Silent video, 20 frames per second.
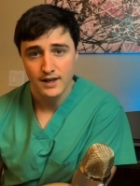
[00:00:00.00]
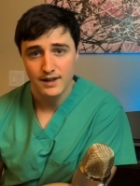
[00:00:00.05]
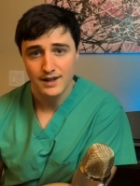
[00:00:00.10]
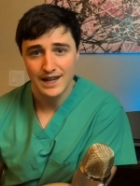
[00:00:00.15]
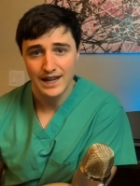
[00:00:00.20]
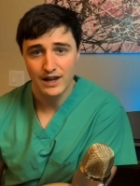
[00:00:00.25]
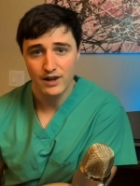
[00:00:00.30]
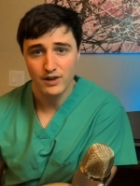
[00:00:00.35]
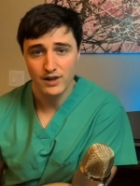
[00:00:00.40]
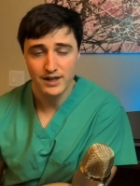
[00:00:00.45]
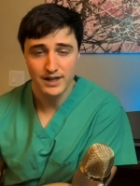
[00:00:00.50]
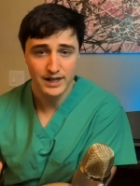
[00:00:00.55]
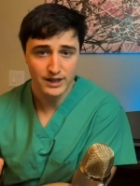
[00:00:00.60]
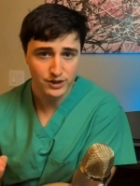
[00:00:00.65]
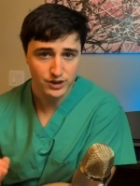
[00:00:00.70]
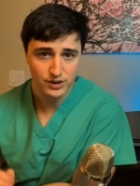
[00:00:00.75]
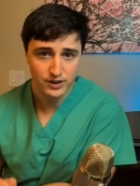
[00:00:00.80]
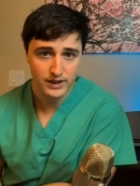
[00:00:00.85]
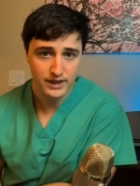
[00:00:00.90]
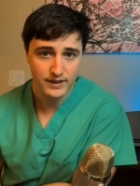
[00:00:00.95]
Now,
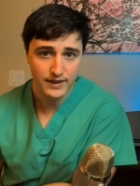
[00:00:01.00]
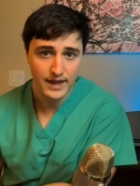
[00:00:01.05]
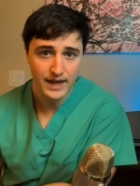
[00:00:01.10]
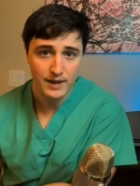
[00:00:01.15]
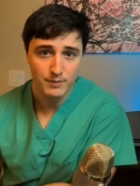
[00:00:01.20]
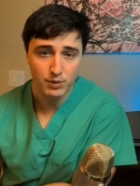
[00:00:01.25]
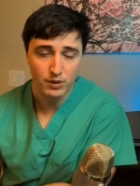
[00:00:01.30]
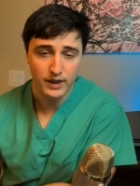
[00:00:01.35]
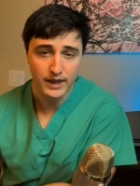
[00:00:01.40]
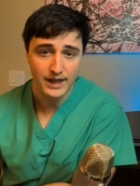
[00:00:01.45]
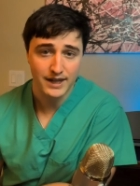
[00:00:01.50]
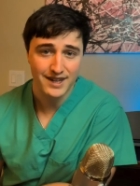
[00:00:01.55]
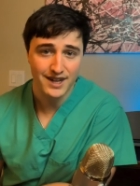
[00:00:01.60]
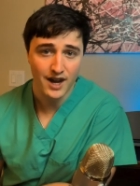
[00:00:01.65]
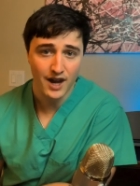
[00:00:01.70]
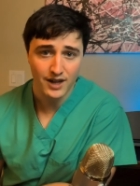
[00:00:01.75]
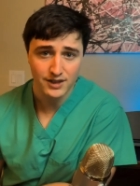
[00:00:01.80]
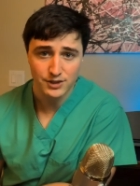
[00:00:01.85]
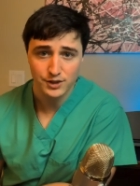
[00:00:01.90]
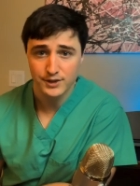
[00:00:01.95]
initially, they had planned
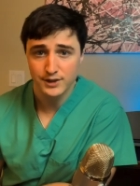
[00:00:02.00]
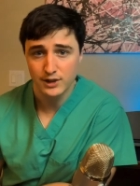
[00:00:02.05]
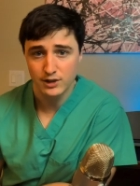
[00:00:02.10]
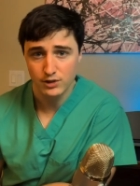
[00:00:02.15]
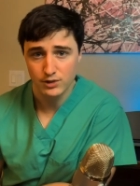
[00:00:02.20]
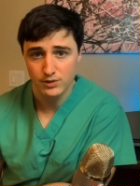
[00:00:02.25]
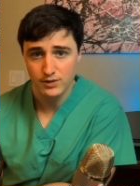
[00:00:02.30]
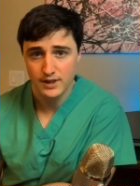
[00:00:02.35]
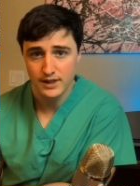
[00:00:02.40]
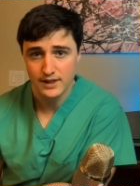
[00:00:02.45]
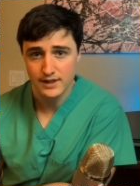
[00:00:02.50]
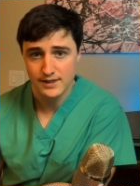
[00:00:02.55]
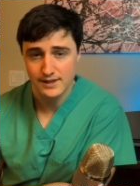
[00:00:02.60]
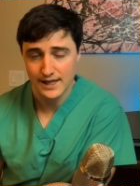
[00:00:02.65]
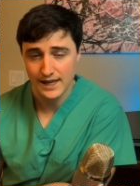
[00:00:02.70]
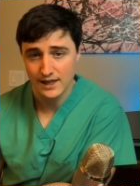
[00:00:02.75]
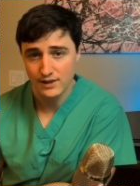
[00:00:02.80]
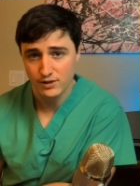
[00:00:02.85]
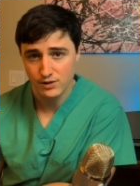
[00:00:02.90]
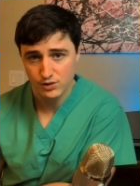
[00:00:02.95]
not to include this
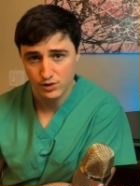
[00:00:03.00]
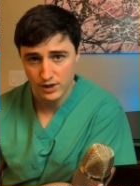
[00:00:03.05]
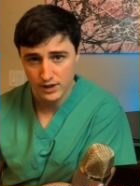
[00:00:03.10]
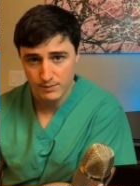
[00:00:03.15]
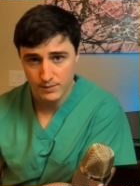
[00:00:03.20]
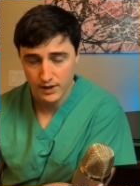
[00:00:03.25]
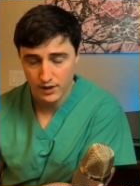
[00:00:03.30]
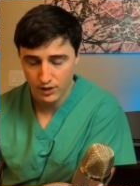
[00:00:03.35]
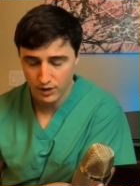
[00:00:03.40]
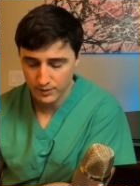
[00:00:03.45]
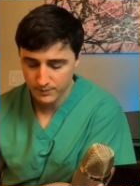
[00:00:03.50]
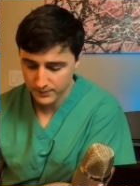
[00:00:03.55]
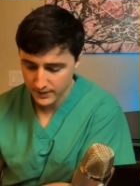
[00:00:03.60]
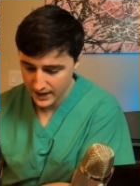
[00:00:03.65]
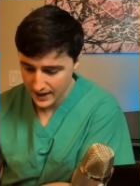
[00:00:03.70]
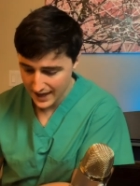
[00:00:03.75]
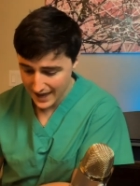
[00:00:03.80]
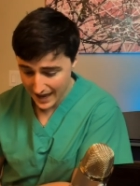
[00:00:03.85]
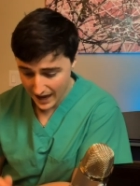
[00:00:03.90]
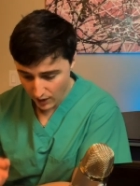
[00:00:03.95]
in the treatment arm.
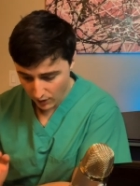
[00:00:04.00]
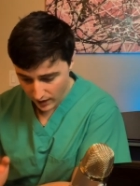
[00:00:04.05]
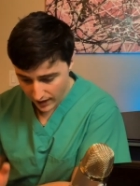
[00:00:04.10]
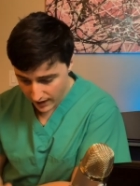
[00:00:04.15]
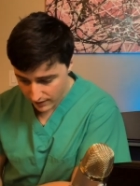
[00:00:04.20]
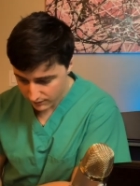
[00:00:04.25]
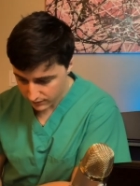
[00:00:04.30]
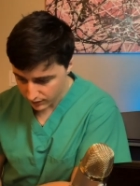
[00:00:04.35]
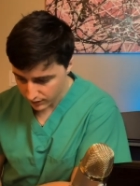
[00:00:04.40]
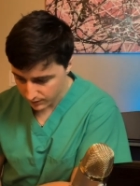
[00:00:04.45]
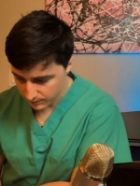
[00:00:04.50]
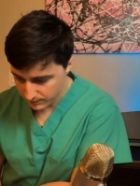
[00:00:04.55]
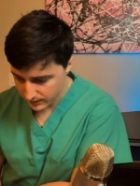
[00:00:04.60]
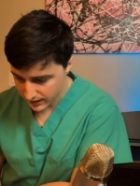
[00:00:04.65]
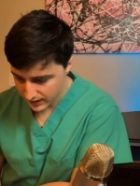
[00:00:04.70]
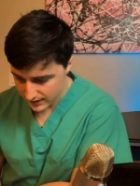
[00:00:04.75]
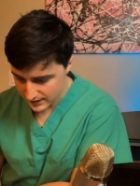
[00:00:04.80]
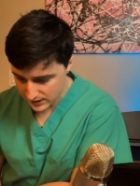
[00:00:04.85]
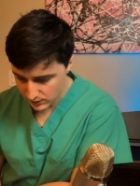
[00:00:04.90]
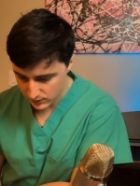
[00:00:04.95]
However,
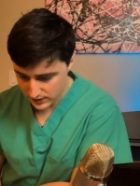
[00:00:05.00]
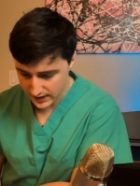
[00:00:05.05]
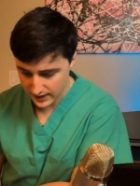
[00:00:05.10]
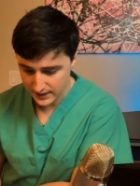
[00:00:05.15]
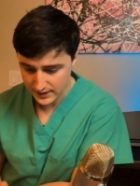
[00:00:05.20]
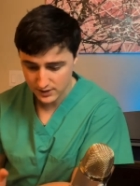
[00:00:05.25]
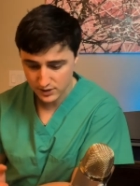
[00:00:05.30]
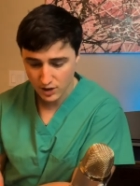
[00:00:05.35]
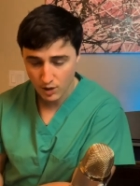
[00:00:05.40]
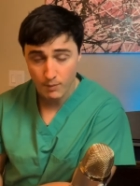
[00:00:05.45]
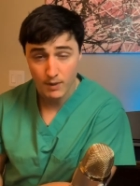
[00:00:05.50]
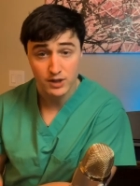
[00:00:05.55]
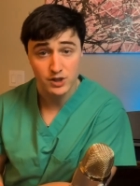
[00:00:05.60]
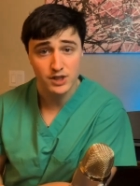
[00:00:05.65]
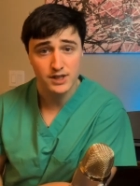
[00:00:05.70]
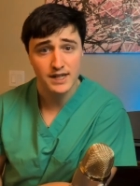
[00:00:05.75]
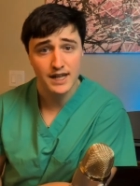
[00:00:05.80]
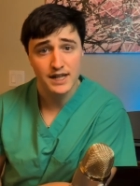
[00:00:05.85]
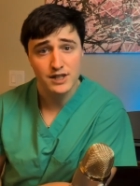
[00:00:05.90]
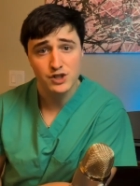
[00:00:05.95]
because it was getting so much
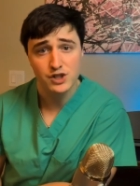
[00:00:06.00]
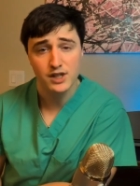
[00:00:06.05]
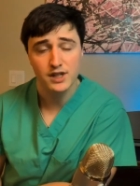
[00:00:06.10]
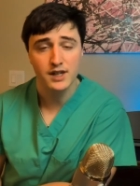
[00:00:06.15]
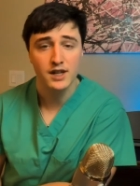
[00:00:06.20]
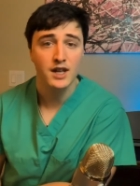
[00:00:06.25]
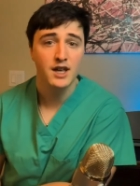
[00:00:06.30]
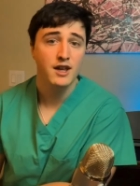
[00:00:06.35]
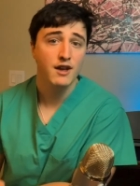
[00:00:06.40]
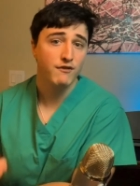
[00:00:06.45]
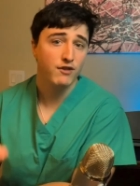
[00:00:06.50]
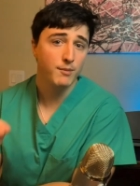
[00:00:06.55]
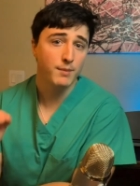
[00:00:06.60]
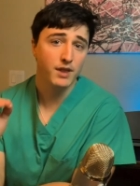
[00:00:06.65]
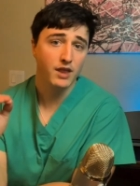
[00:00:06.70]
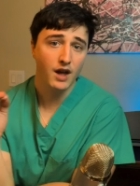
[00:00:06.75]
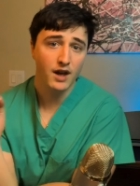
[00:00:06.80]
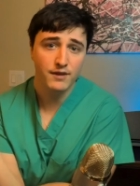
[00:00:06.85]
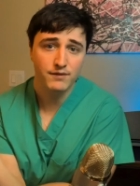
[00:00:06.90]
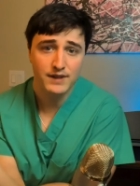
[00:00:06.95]
attention from a
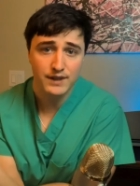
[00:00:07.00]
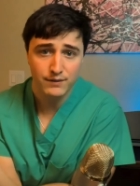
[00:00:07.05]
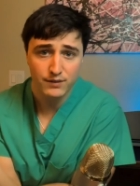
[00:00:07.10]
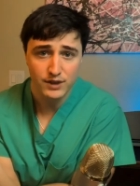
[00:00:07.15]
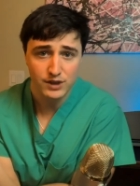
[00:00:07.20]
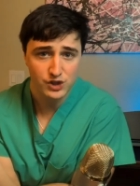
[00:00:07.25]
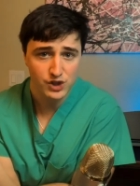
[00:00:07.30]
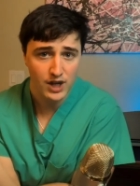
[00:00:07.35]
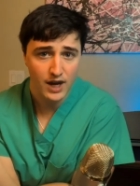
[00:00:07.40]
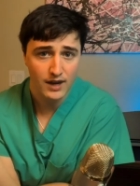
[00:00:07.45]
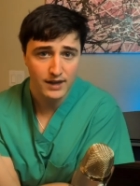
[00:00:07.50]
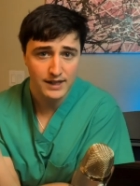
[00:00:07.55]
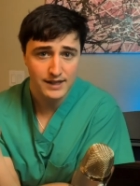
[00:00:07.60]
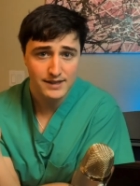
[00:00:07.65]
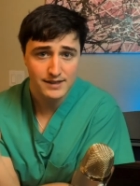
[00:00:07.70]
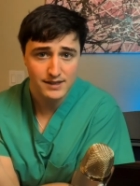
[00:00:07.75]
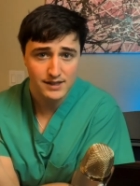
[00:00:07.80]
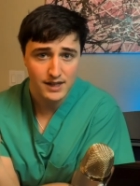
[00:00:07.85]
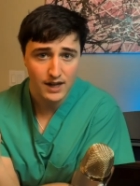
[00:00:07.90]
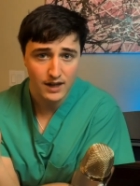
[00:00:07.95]
lot of different Chinese
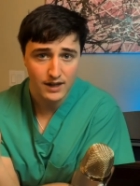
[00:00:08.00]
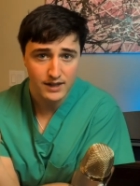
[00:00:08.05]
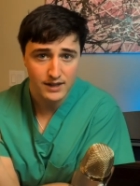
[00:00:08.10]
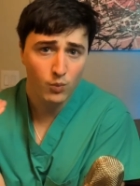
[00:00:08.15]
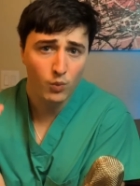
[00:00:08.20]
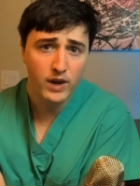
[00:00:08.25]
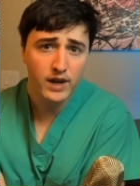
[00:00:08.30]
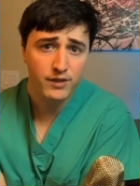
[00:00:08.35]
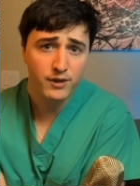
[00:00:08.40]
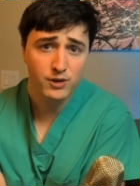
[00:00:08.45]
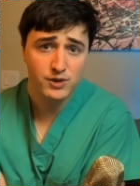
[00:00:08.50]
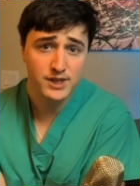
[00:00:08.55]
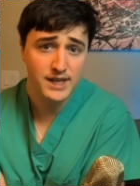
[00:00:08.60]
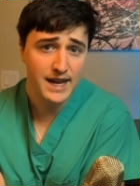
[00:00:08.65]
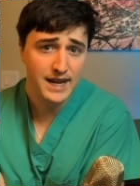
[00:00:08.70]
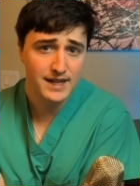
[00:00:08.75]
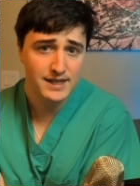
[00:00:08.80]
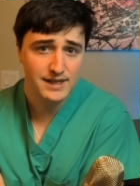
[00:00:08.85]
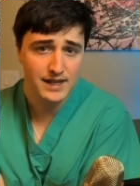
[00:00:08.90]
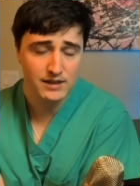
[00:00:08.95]
studies where those
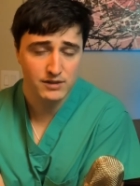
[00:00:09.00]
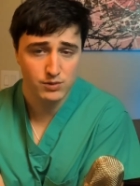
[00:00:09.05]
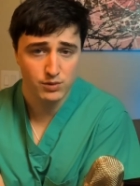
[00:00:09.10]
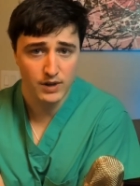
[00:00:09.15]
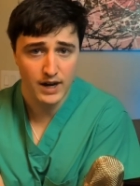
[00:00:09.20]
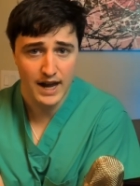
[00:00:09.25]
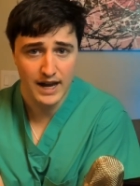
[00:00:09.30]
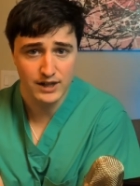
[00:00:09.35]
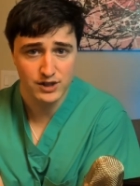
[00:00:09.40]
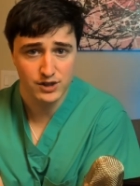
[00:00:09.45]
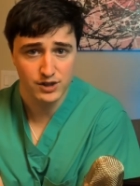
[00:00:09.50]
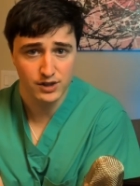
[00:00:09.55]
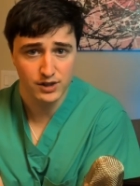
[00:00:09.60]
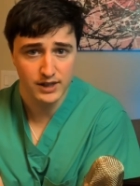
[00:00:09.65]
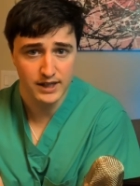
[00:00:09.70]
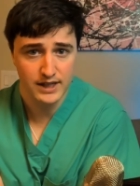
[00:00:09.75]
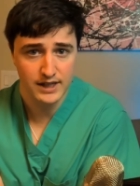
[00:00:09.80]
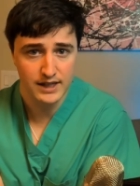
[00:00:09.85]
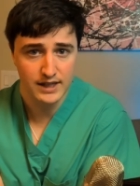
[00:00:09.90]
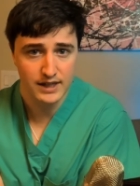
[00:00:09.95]
data sets were
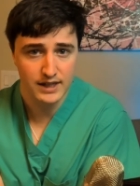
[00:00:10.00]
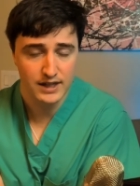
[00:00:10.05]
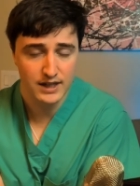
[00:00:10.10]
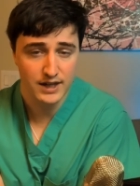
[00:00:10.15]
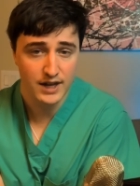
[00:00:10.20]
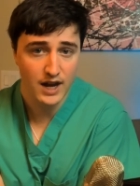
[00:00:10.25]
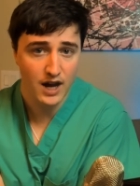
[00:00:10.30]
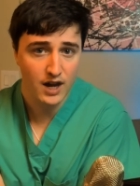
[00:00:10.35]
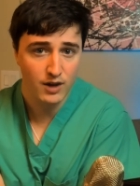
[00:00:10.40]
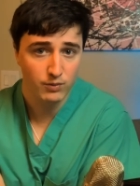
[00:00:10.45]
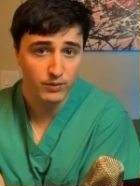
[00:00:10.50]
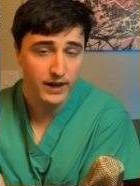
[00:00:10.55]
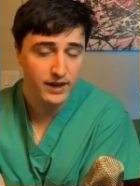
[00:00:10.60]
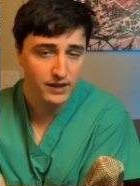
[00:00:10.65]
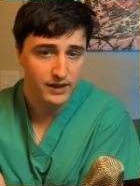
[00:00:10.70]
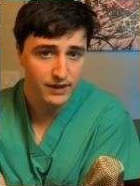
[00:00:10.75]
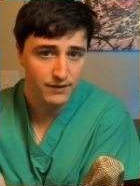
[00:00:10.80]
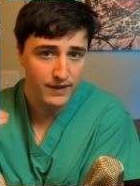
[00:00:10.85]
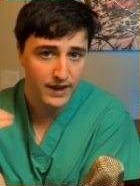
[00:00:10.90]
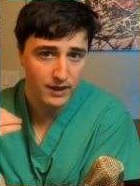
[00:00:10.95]
actually not
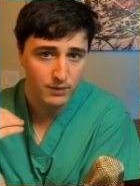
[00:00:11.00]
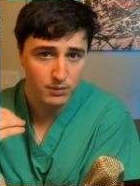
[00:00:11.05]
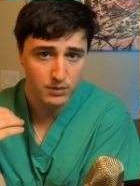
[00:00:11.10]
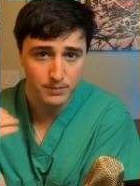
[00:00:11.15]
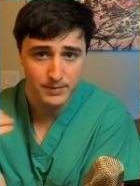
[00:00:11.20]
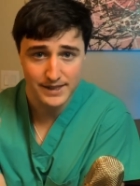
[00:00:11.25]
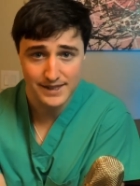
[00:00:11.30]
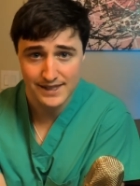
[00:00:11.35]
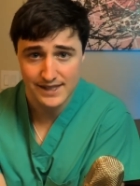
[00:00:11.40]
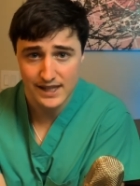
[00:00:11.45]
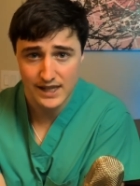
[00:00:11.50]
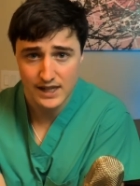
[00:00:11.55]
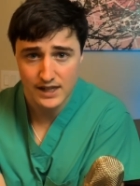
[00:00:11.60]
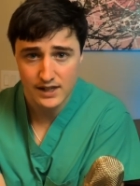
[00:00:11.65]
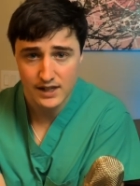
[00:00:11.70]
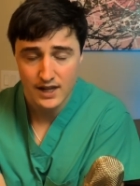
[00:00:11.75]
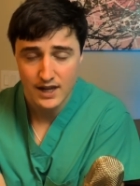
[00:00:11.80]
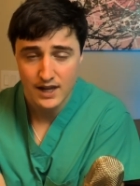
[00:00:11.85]
readily available to be seen,